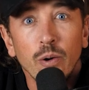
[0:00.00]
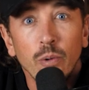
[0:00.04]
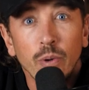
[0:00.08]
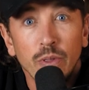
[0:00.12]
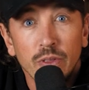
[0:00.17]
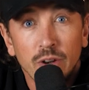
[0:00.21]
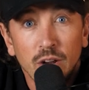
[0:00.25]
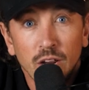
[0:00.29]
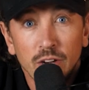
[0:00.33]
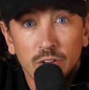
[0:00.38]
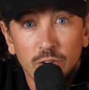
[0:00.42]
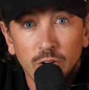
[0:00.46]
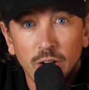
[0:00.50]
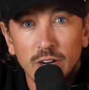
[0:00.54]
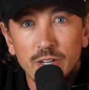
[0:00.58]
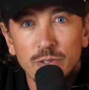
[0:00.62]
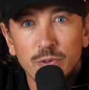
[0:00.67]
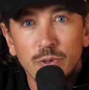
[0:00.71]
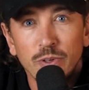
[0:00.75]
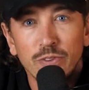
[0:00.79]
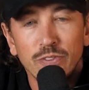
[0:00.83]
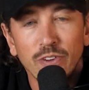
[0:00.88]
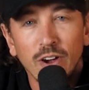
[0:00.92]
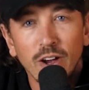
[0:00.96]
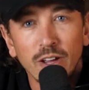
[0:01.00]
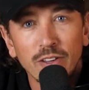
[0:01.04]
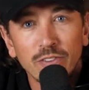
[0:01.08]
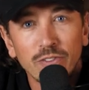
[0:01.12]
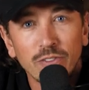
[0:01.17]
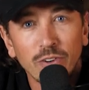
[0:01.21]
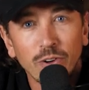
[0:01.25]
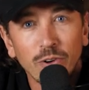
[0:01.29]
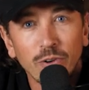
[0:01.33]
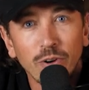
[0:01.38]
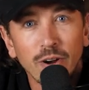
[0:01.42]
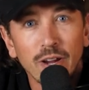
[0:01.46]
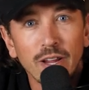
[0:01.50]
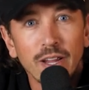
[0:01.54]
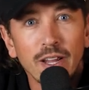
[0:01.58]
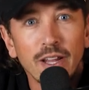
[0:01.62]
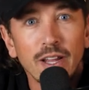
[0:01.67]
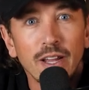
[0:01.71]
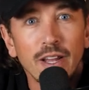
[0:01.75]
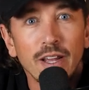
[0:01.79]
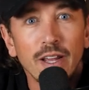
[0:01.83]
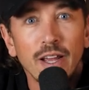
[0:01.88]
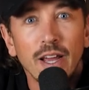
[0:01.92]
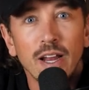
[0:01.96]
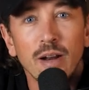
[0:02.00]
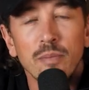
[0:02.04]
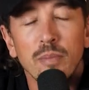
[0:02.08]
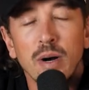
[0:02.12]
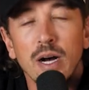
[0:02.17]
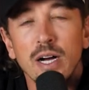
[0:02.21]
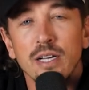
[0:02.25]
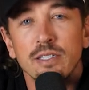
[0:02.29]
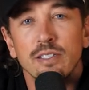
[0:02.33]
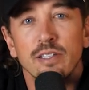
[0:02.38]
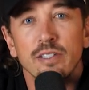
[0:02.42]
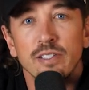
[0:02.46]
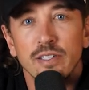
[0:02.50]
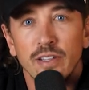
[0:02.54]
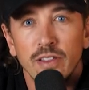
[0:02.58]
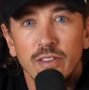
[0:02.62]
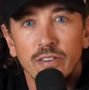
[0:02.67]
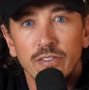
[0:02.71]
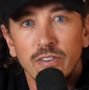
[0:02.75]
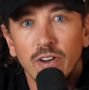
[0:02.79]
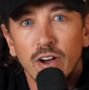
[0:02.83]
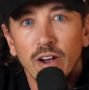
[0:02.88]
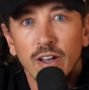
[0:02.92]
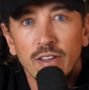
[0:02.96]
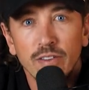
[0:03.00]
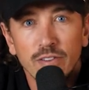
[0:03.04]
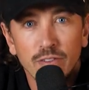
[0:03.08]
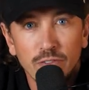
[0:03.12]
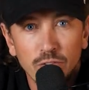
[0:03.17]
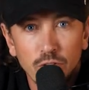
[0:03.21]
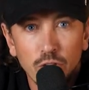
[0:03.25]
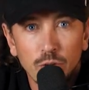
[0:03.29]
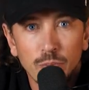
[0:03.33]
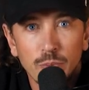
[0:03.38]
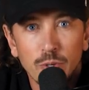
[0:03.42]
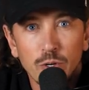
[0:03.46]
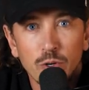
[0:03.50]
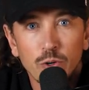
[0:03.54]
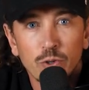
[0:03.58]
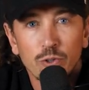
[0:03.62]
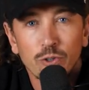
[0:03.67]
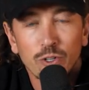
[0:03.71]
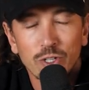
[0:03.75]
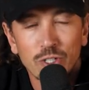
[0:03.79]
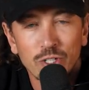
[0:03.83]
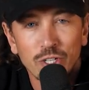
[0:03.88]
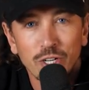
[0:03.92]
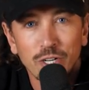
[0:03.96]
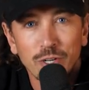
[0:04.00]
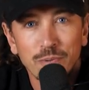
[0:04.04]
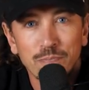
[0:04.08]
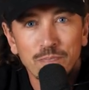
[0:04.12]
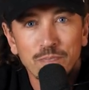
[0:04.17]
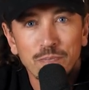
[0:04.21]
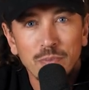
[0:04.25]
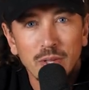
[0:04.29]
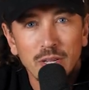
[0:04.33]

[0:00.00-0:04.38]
with an undergraduate science degree and a master's in the science of human nutrition.